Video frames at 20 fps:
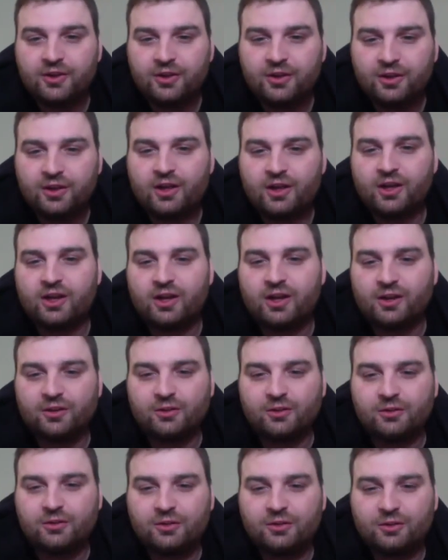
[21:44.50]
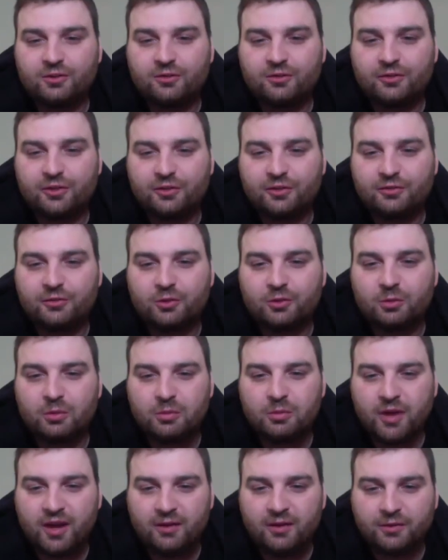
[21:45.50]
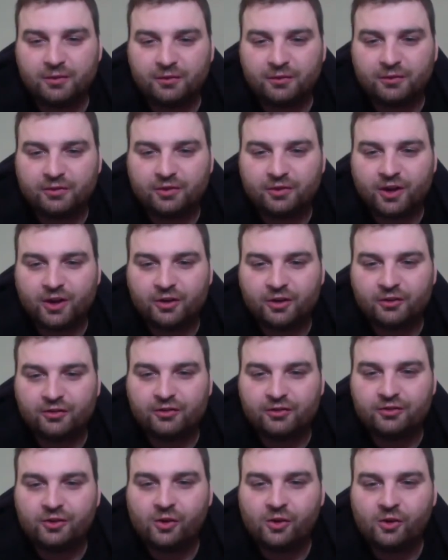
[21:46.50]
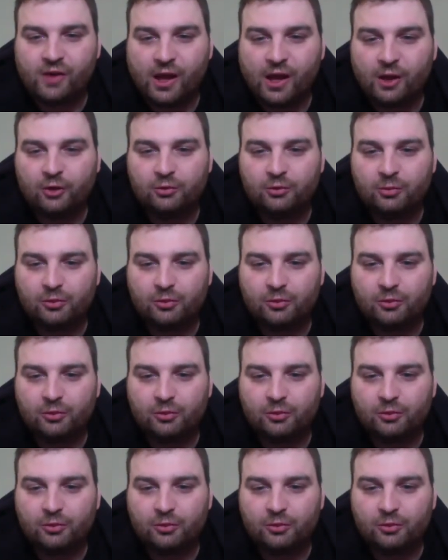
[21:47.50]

Your former Panthers are still eligible.